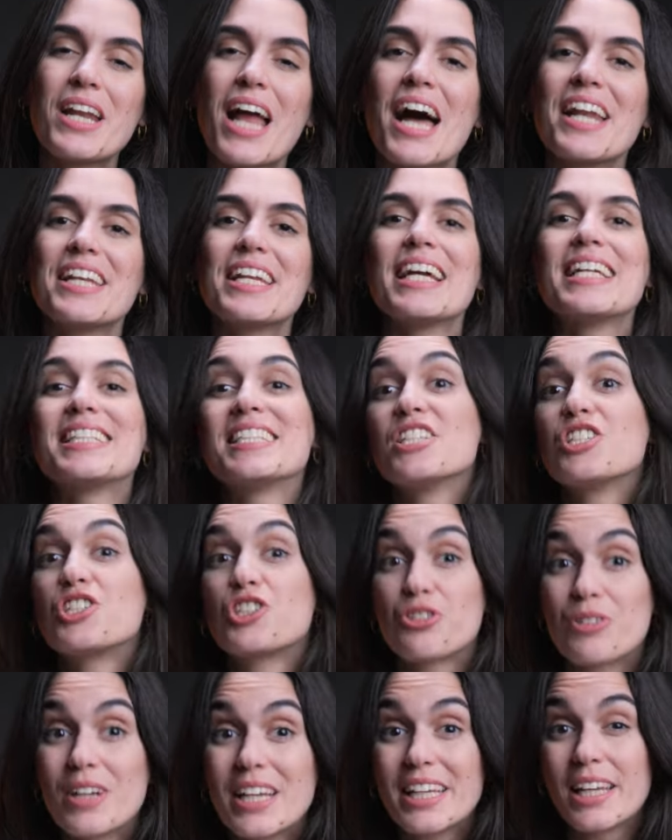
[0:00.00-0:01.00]
hand, it's
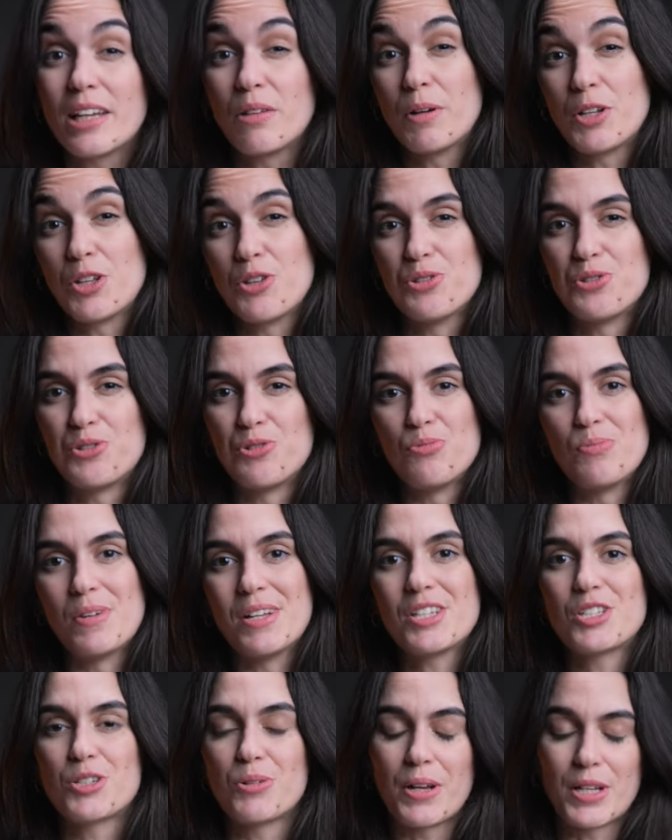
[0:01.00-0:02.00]
intriguing when you zoom
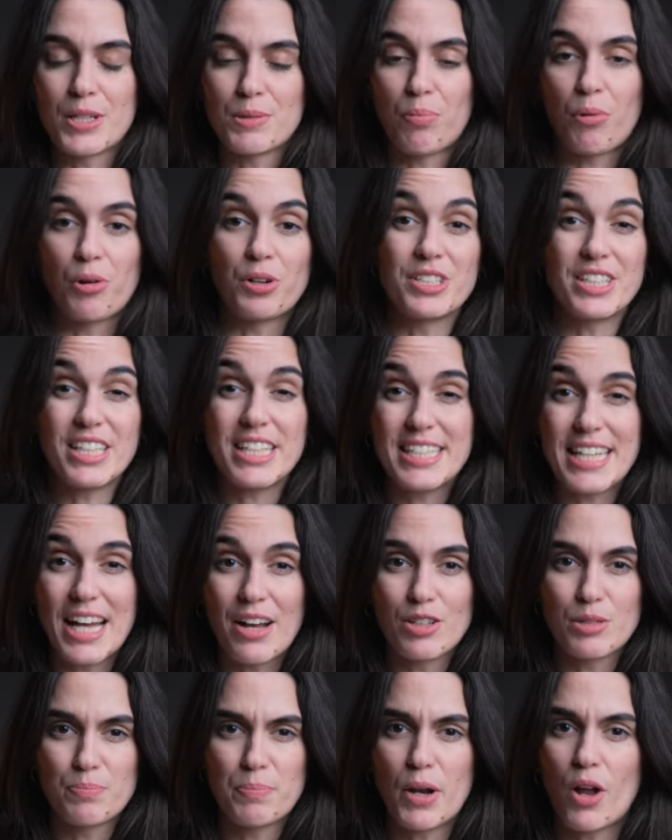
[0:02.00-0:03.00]
in to explore
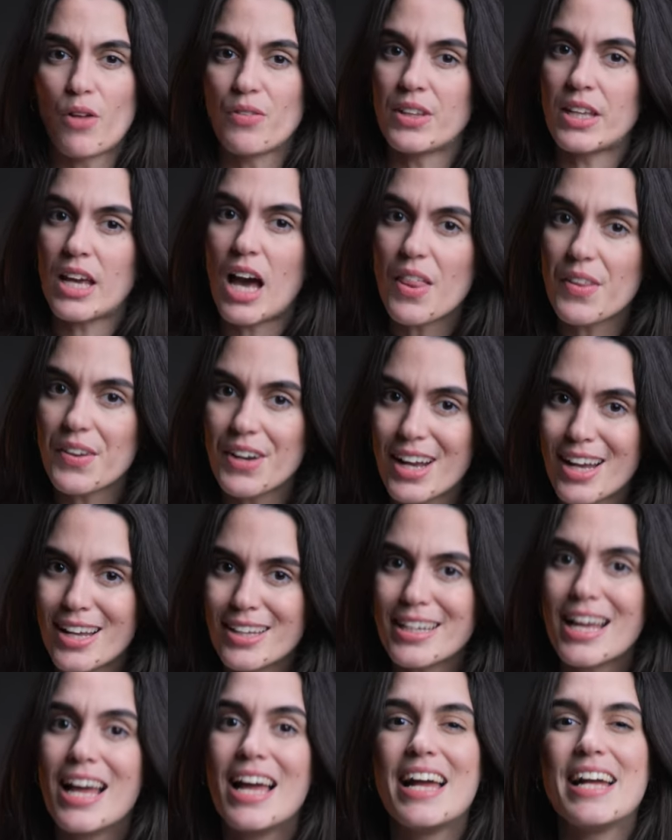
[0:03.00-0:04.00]
details, but on the other
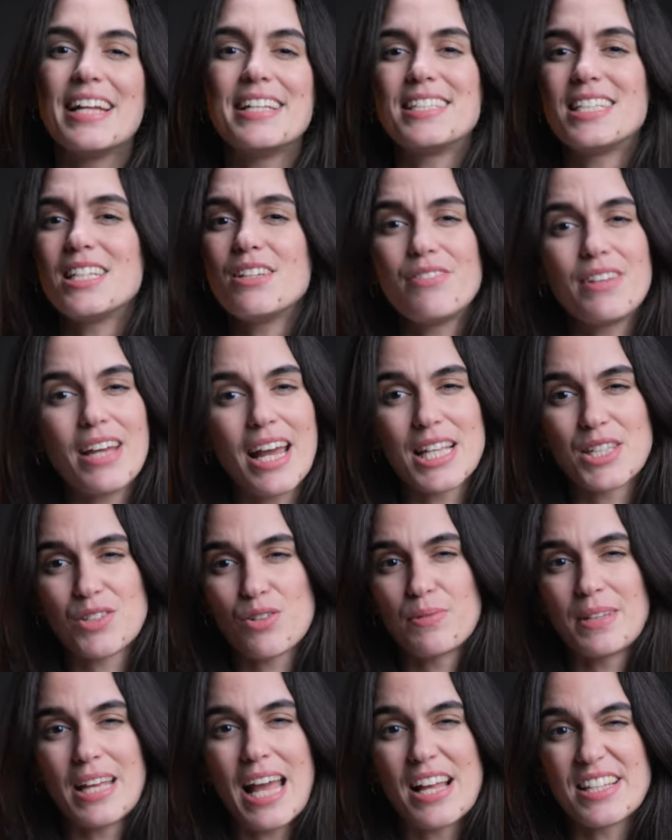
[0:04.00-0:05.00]
hand, it deviates
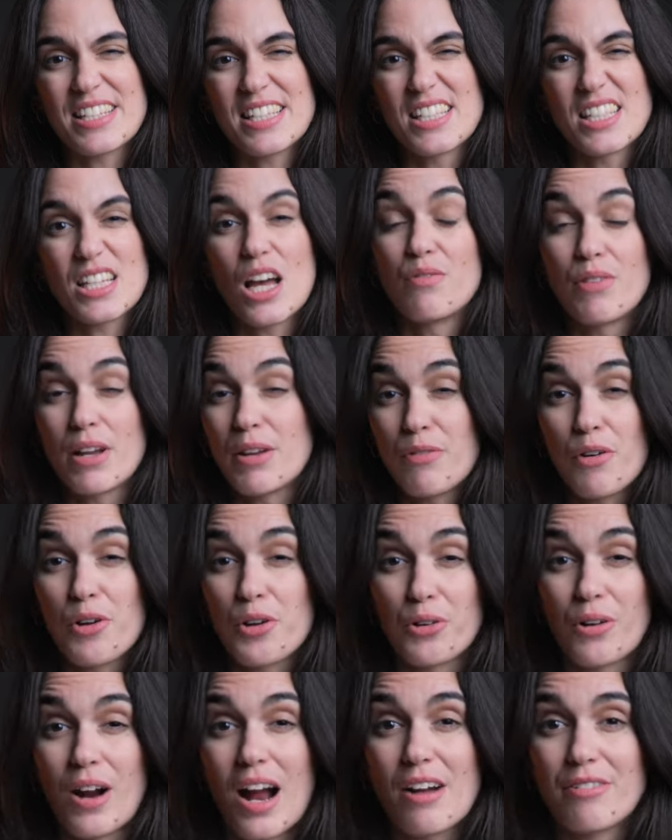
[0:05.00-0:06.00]
from the essence of a
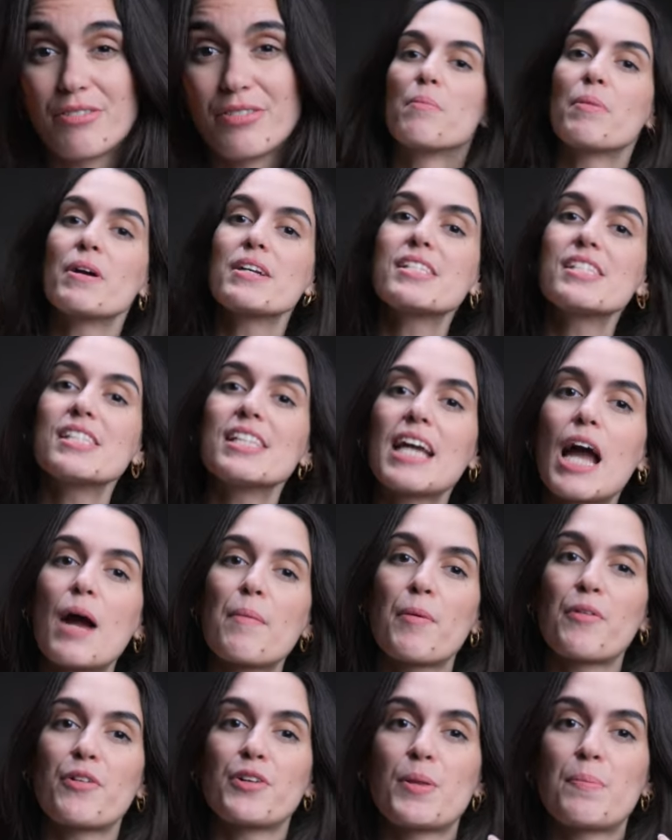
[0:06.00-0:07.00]
photograph. Personally, I
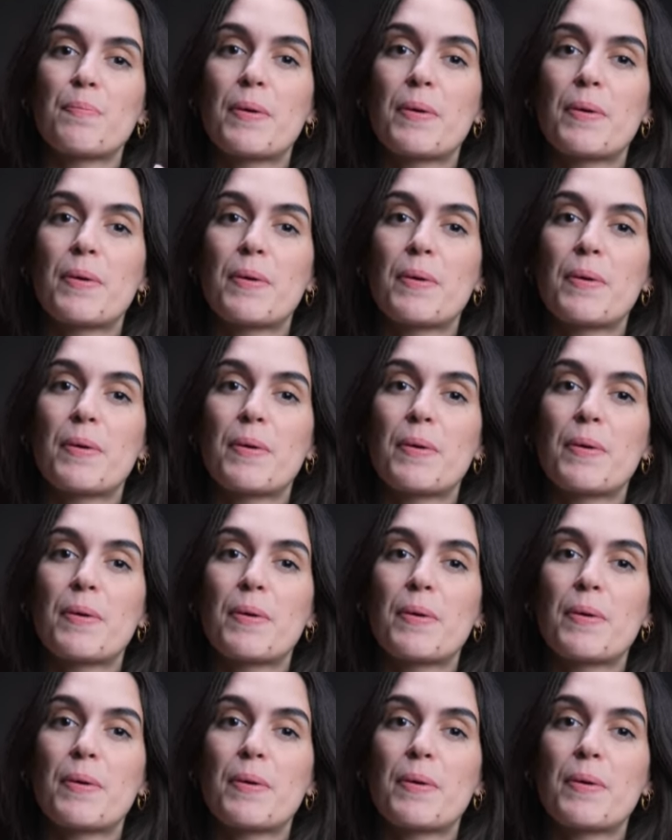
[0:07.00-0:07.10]
prefer the